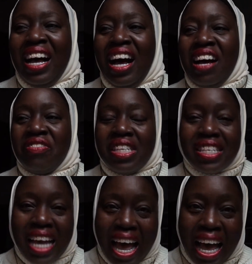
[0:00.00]

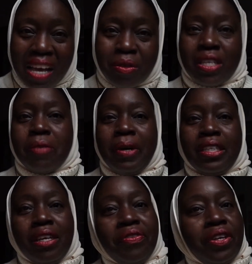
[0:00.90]
Oftentimes,
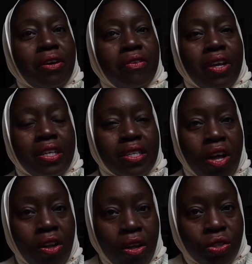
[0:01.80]
especially if you're a
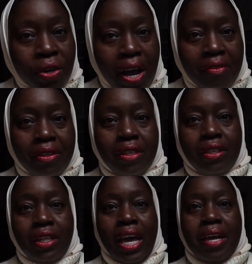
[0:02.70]
solo
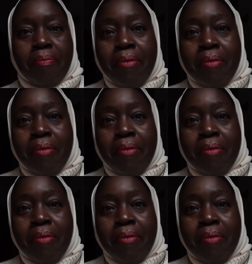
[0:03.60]
traveler like